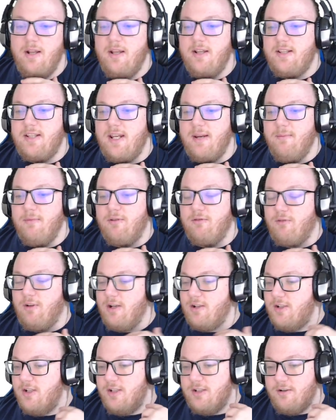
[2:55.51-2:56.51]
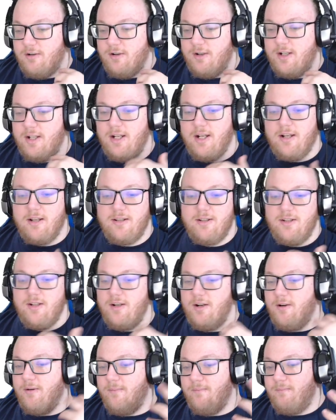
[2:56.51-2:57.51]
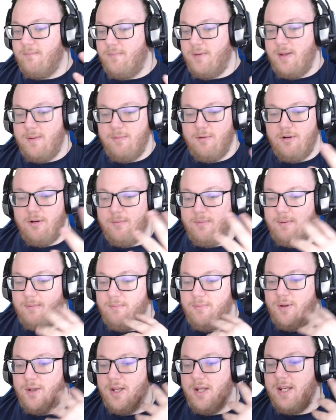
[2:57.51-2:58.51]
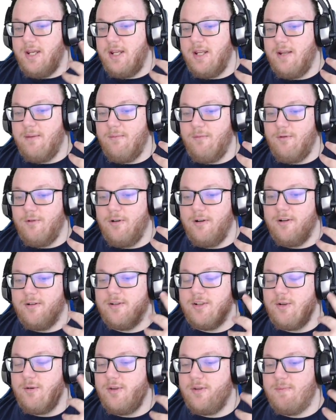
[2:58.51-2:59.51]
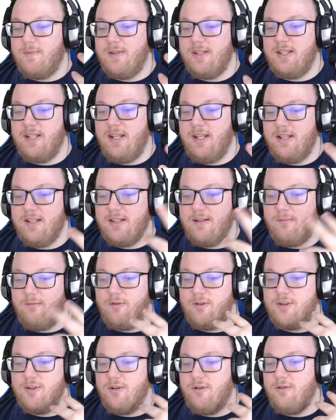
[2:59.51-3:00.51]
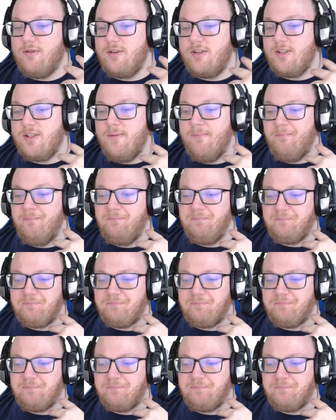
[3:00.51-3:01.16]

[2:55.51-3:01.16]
The same with Reshizar decks, you know, people have been playing it more, so it's been seeing some results,